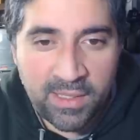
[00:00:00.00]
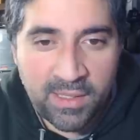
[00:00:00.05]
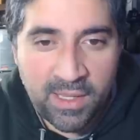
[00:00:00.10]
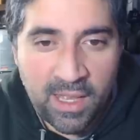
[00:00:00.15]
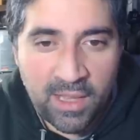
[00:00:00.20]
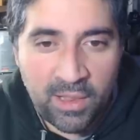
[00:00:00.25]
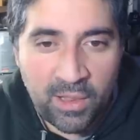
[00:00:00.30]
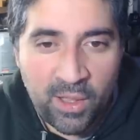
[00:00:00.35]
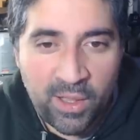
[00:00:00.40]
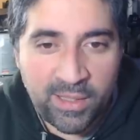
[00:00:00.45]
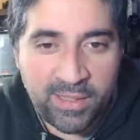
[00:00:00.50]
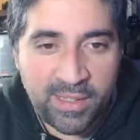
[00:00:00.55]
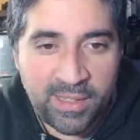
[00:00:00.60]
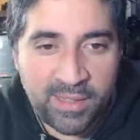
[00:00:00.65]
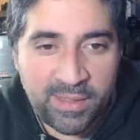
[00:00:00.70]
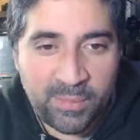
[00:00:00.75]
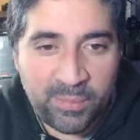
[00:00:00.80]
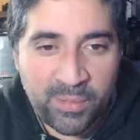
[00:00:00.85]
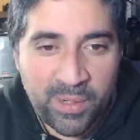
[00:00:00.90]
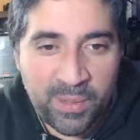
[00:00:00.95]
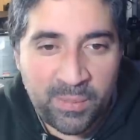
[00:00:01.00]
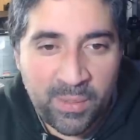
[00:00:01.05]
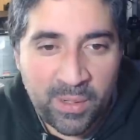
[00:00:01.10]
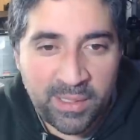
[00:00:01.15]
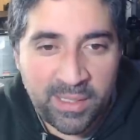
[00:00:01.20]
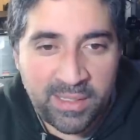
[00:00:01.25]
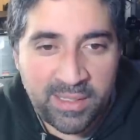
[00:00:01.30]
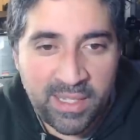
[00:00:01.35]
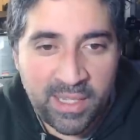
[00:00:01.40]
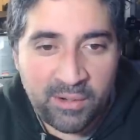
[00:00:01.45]
a license to print
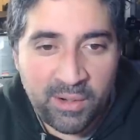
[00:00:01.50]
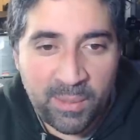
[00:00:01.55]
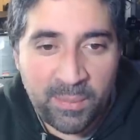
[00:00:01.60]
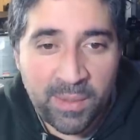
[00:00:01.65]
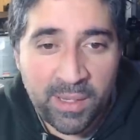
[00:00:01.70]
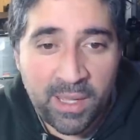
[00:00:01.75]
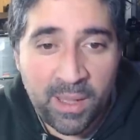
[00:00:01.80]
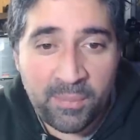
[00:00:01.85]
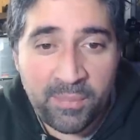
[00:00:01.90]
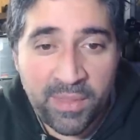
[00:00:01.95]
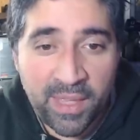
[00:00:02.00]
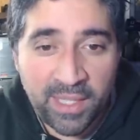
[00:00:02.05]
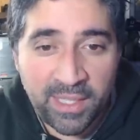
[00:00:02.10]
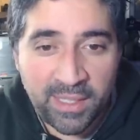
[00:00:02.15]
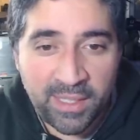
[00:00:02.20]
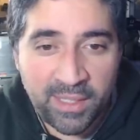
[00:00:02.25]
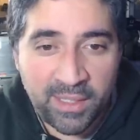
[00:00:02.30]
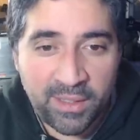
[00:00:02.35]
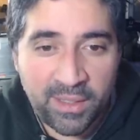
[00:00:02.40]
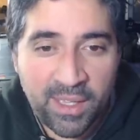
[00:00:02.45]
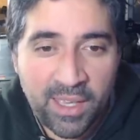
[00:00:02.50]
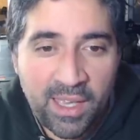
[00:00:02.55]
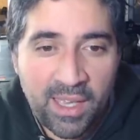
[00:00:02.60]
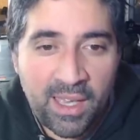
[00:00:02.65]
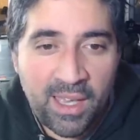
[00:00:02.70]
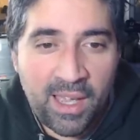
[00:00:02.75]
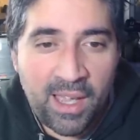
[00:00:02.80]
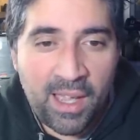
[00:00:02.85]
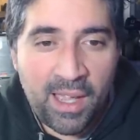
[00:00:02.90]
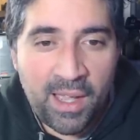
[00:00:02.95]
money. Z, great pickup. Thank you.
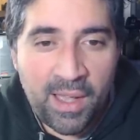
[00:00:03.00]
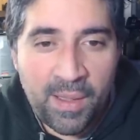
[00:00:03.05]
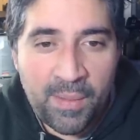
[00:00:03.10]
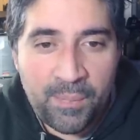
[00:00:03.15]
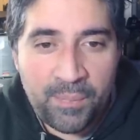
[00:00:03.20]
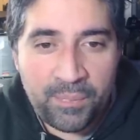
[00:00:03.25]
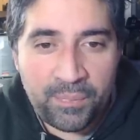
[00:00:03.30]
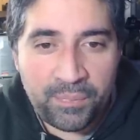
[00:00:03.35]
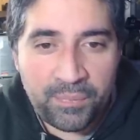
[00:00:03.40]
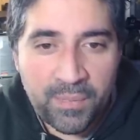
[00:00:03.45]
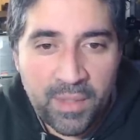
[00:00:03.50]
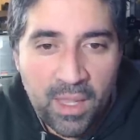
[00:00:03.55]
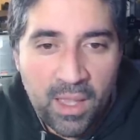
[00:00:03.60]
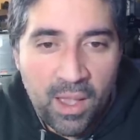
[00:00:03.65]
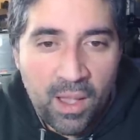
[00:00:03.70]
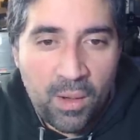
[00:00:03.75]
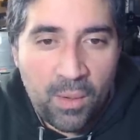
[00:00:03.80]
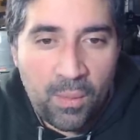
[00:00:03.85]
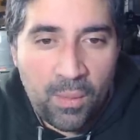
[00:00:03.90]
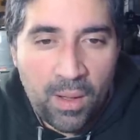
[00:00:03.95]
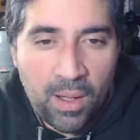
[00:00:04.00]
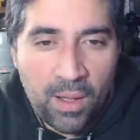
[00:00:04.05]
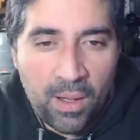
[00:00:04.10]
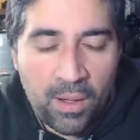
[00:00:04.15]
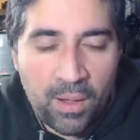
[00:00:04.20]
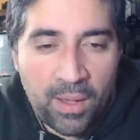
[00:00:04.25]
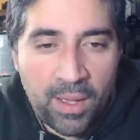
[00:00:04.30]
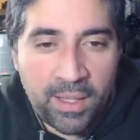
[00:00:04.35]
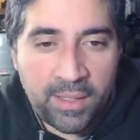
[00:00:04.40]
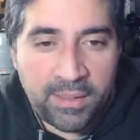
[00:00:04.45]
And
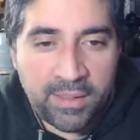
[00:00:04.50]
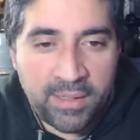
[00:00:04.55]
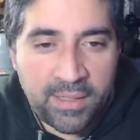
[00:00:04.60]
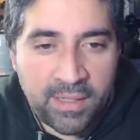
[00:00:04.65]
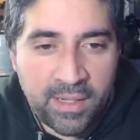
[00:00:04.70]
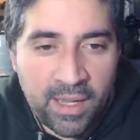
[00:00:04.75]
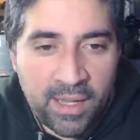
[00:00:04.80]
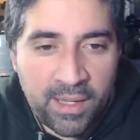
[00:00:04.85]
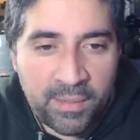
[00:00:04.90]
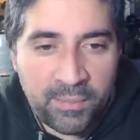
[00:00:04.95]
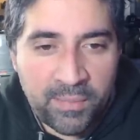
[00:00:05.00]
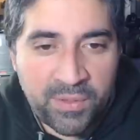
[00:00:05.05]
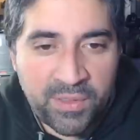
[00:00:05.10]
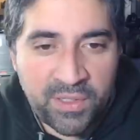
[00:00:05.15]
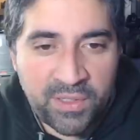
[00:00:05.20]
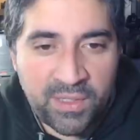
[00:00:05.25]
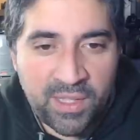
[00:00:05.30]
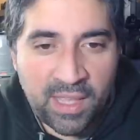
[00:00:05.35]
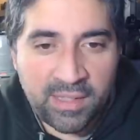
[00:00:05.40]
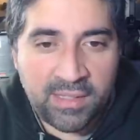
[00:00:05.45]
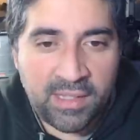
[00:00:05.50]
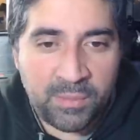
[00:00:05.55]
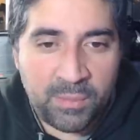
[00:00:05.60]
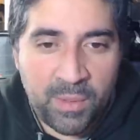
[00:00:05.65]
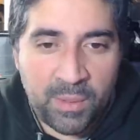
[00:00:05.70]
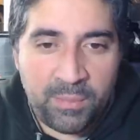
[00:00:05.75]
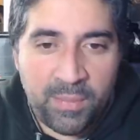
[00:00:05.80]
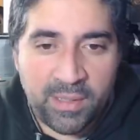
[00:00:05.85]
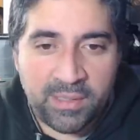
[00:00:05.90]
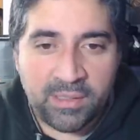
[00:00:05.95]
Suzanne says
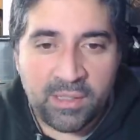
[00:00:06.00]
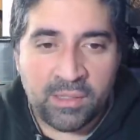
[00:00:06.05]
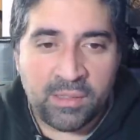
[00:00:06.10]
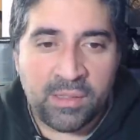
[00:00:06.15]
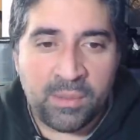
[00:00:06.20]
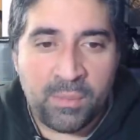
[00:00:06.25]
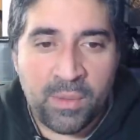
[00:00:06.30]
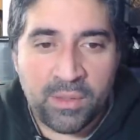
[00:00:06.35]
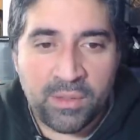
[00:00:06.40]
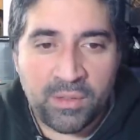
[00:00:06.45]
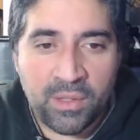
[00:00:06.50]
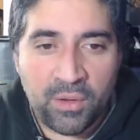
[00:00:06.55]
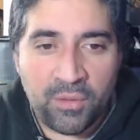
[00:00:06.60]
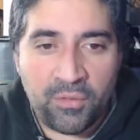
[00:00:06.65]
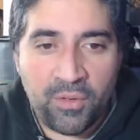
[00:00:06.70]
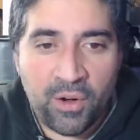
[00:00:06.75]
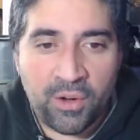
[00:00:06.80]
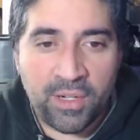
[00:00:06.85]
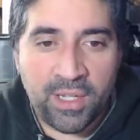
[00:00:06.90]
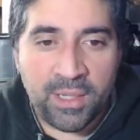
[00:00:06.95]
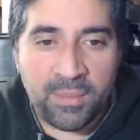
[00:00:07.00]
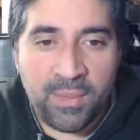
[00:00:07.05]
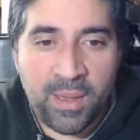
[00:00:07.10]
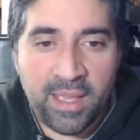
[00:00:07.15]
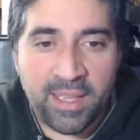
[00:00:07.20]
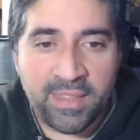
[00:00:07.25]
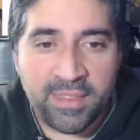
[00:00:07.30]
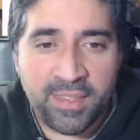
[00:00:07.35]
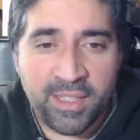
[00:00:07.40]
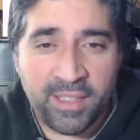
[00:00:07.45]
my best starts of the month so far on
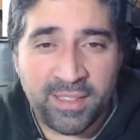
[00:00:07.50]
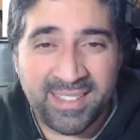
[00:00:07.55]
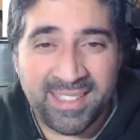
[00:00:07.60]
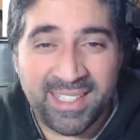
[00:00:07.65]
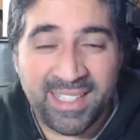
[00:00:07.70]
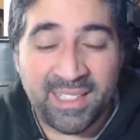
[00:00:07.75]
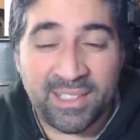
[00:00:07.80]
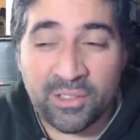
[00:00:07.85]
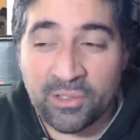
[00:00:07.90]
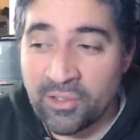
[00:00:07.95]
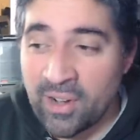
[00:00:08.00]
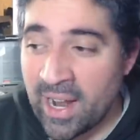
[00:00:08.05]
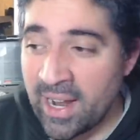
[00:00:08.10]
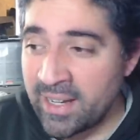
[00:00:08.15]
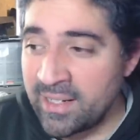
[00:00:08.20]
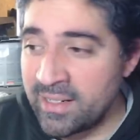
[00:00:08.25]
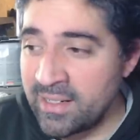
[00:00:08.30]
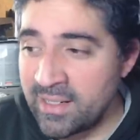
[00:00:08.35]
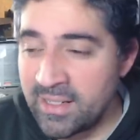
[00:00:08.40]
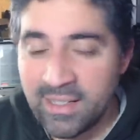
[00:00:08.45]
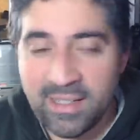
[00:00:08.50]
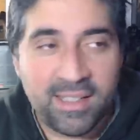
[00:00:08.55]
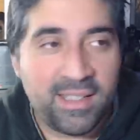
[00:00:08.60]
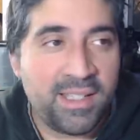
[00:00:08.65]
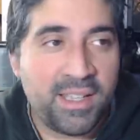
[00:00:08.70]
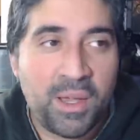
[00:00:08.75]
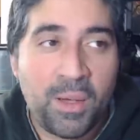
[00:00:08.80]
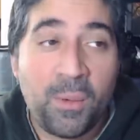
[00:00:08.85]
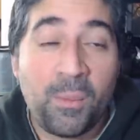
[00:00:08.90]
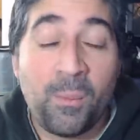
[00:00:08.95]
eBay, 13 grand.
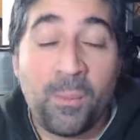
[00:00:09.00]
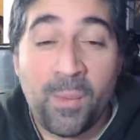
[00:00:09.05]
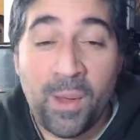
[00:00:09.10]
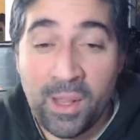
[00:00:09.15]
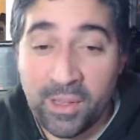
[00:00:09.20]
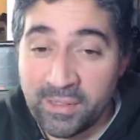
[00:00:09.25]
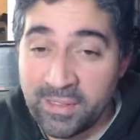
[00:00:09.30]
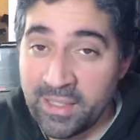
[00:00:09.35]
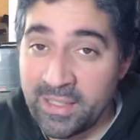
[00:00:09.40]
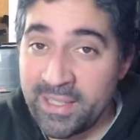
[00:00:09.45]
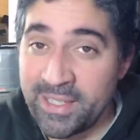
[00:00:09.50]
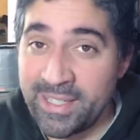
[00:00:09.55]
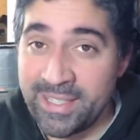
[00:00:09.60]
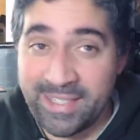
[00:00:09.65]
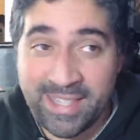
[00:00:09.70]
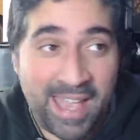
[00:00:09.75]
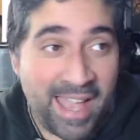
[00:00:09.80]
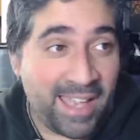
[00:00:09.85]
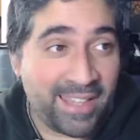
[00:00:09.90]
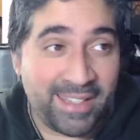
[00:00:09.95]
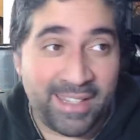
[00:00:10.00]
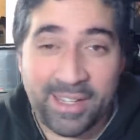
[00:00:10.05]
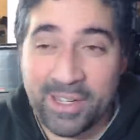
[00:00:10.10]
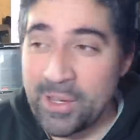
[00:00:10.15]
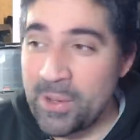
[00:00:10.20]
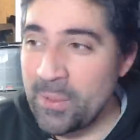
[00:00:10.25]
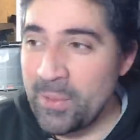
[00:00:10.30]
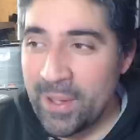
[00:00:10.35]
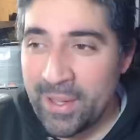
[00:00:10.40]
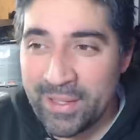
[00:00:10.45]
Well done, Shazad. I don't
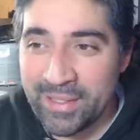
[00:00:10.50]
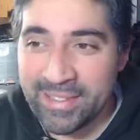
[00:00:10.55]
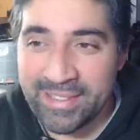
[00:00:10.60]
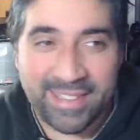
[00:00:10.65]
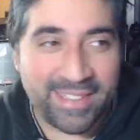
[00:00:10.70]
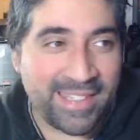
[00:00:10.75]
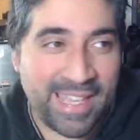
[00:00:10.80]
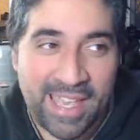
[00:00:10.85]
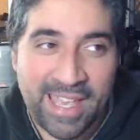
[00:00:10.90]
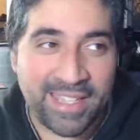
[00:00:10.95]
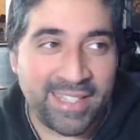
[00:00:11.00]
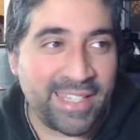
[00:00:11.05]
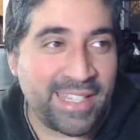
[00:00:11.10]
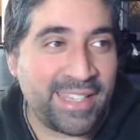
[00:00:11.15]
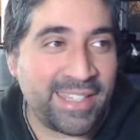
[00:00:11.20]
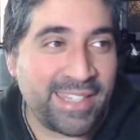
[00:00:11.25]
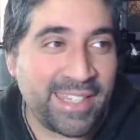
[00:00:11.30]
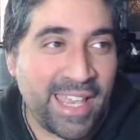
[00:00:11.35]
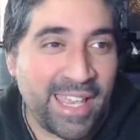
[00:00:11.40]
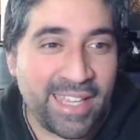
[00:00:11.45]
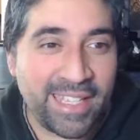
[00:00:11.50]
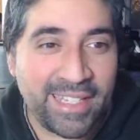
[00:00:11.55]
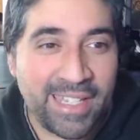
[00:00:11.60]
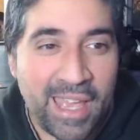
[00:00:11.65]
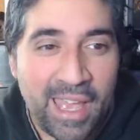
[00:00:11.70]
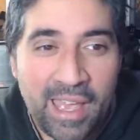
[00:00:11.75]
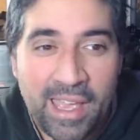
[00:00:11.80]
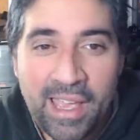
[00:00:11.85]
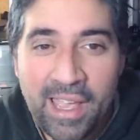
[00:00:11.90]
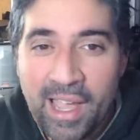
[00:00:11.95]
know what else to say. That's insane.
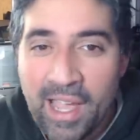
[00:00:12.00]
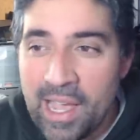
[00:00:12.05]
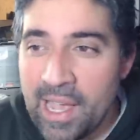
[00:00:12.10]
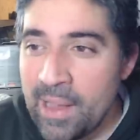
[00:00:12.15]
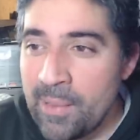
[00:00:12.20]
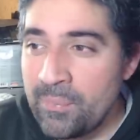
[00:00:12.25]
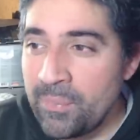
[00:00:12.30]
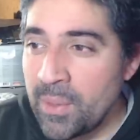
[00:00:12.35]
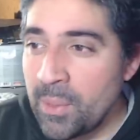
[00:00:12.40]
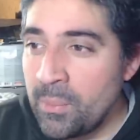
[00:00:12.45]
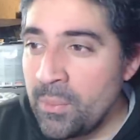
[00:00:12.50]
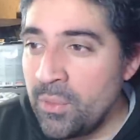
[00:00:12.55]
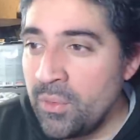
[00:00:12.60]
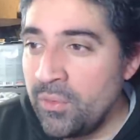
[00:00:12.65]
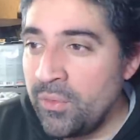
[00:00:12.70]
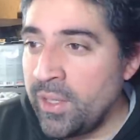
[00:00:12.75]
Moving